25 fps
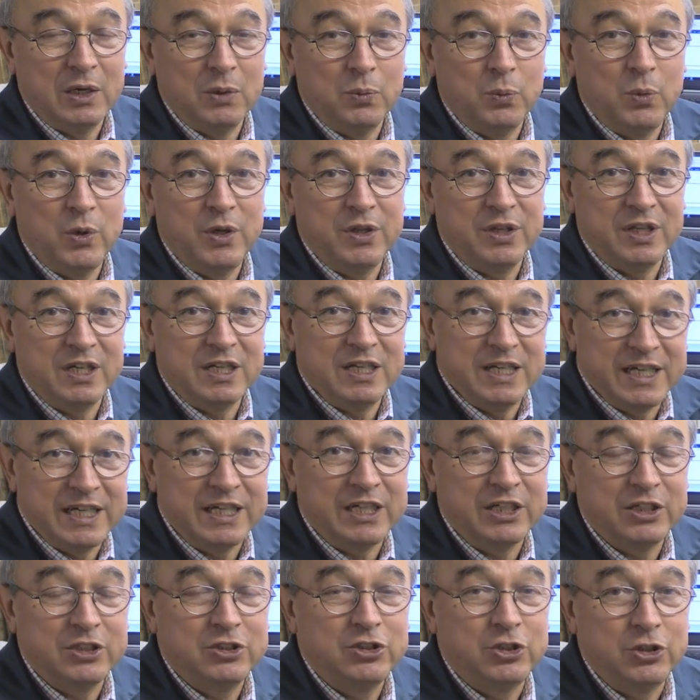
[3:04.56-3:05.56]
with a
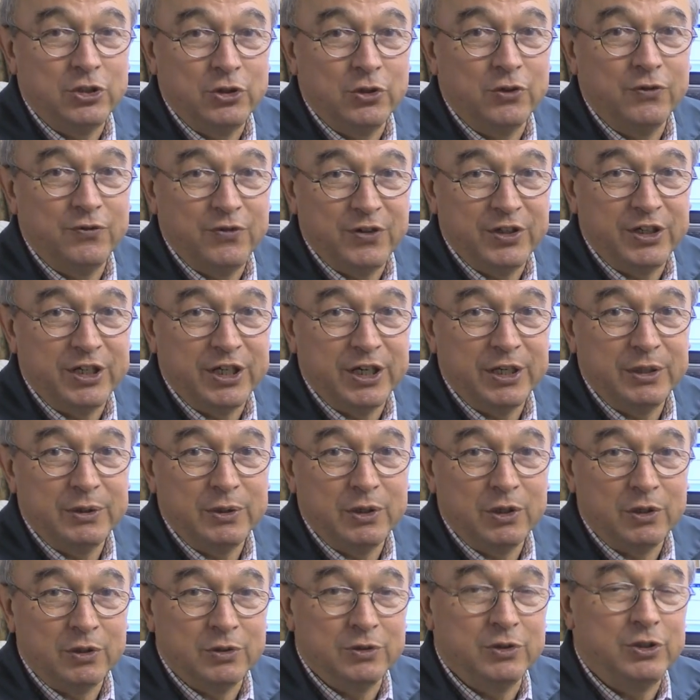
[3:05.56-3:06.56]
link to your
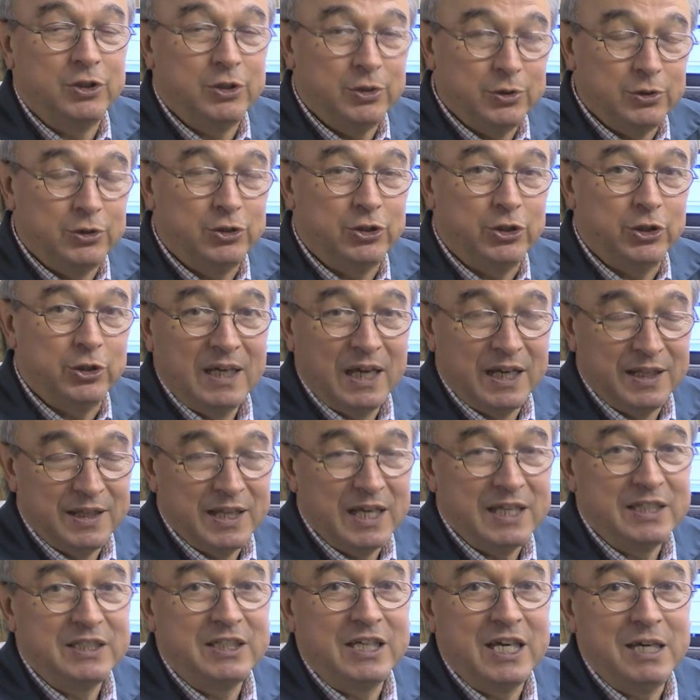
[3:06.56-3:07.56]
video on YouTube, and
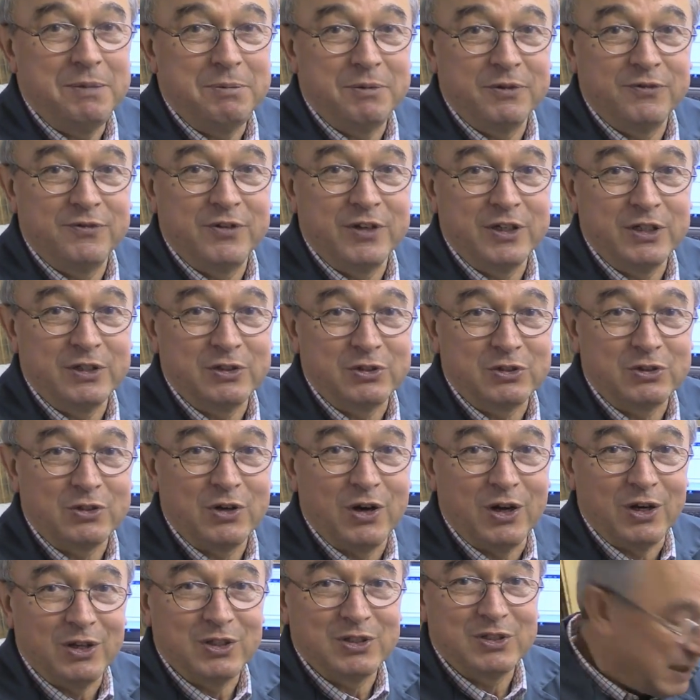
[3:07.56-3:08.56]
then keep your fingers
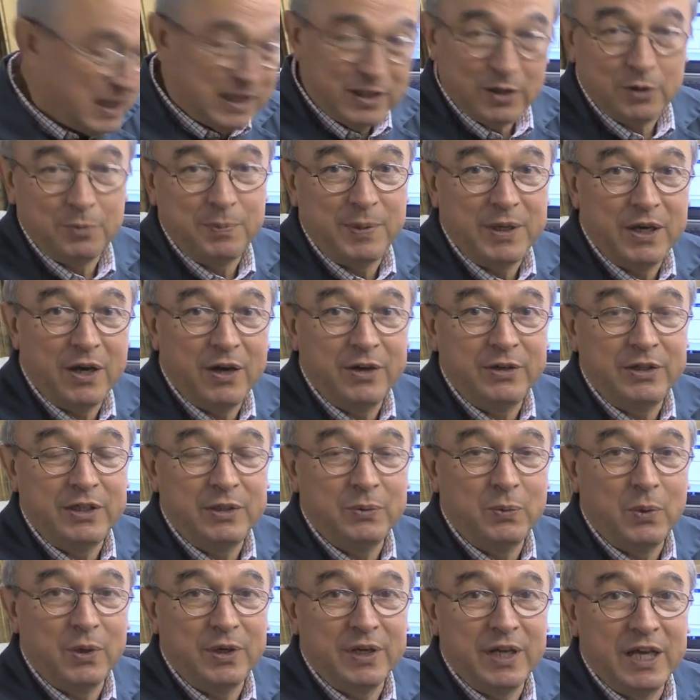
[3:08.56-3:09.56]
crossed. Now, there'll be only
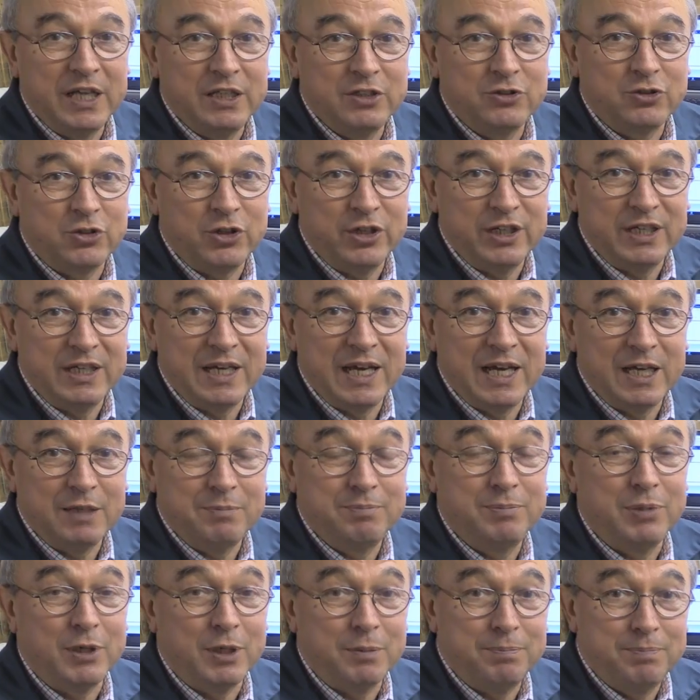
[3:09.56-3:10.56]
one entry
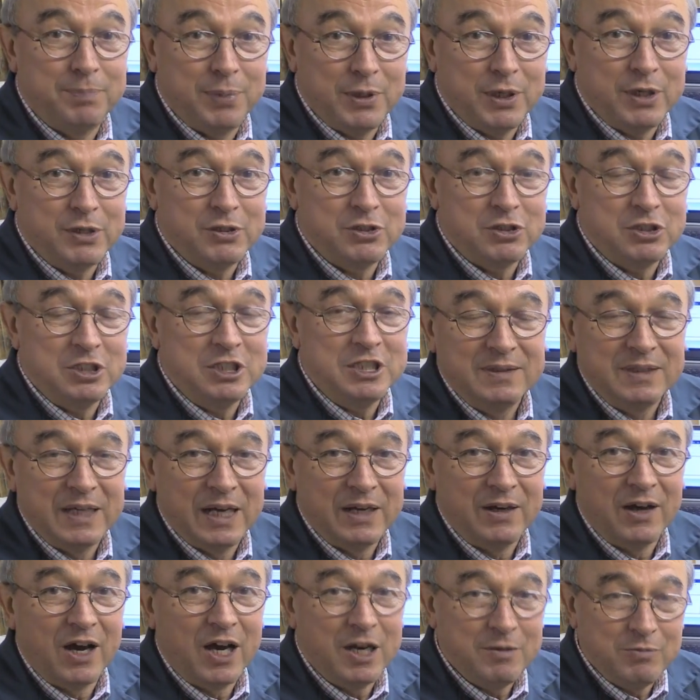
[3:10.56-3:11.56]
allowed per person.
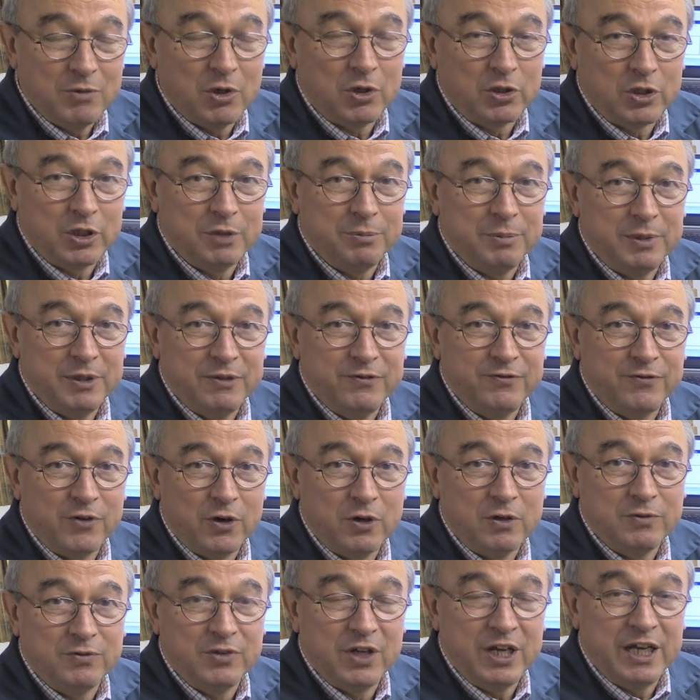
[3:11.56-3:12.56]
Now, I'm not going to be
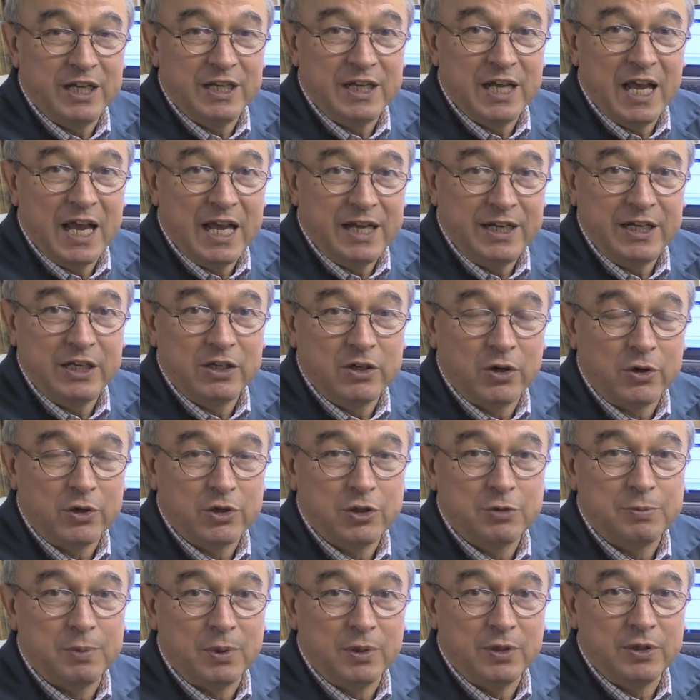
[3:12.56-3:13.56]
involved in any
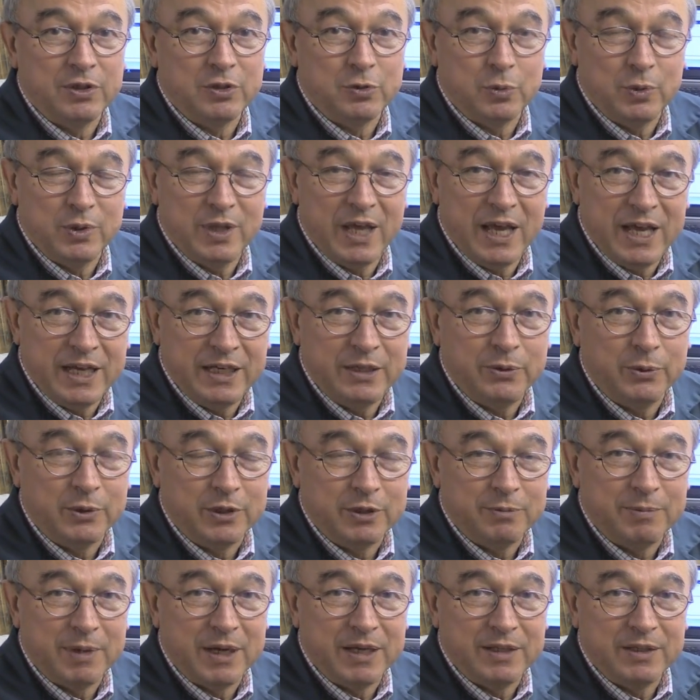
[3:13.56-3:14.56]
correspondence with
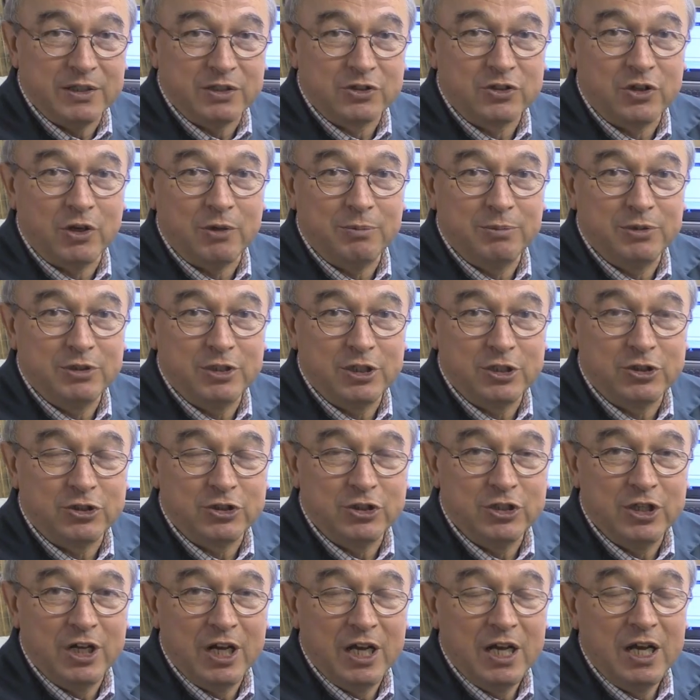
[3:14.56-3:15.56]
anyone about this
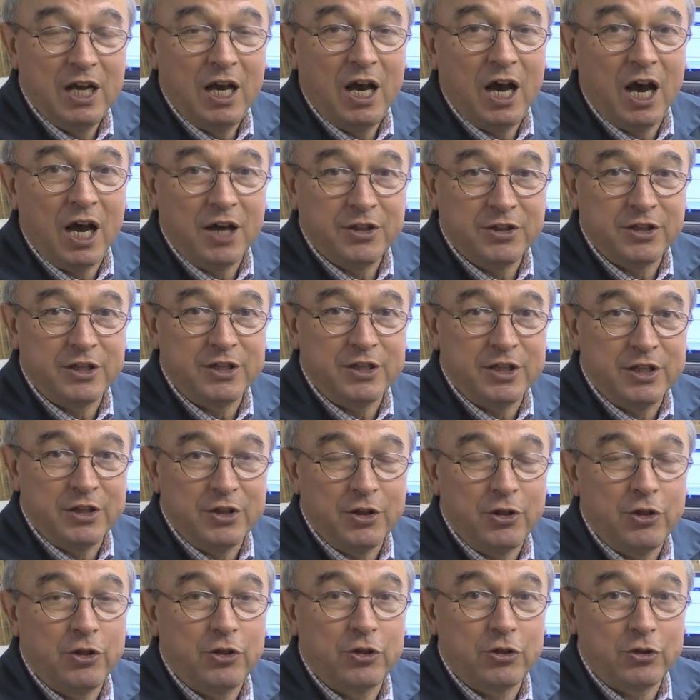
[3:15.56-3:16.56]
competition other
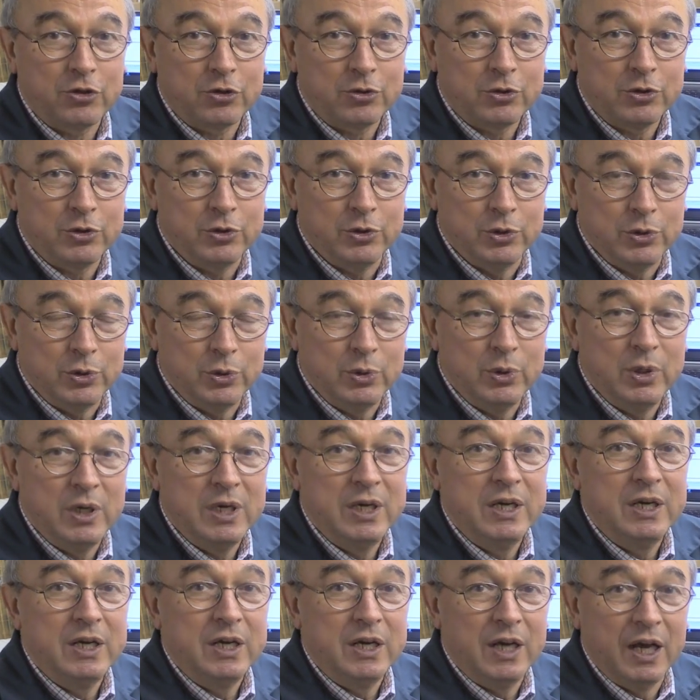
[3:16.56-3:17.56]
than through
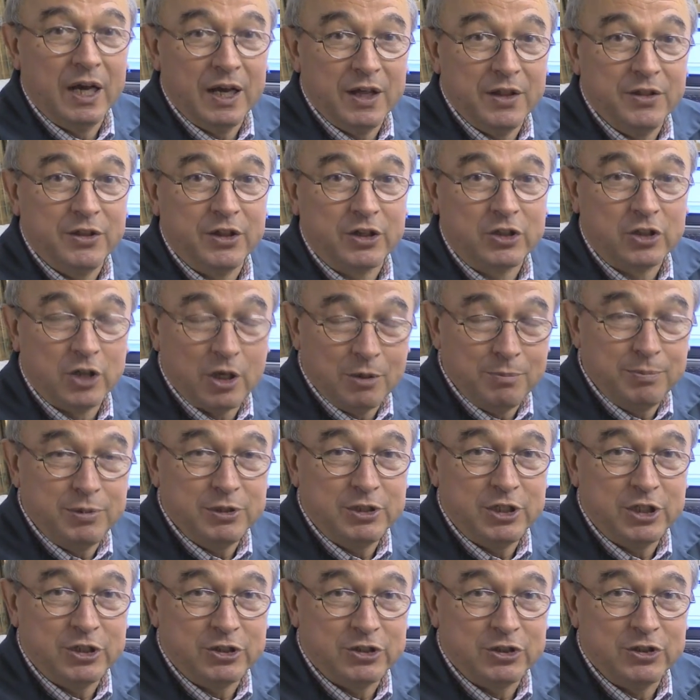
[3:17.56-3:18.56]
the
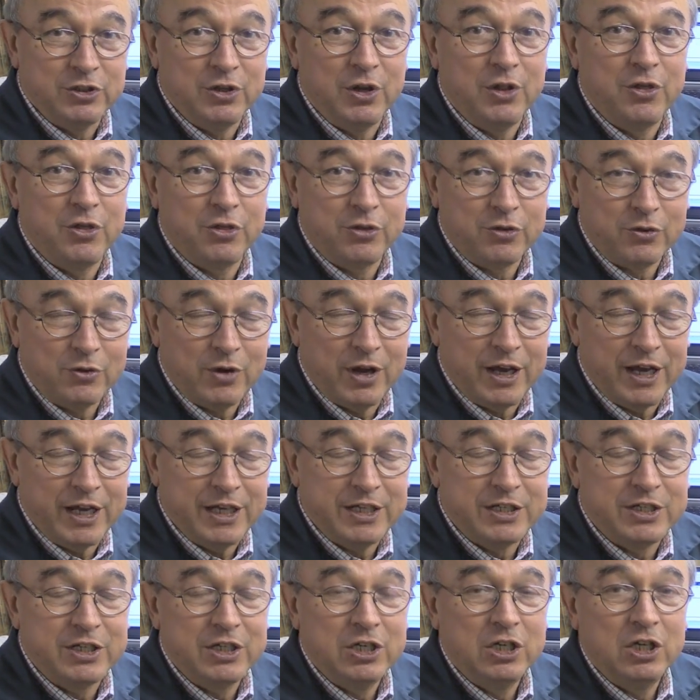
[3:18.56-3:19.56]
competition
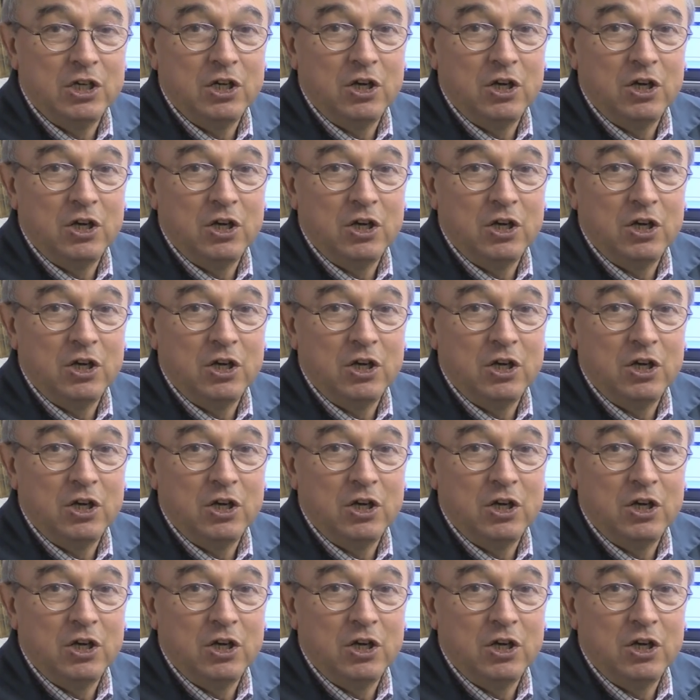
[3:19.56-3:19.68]
thread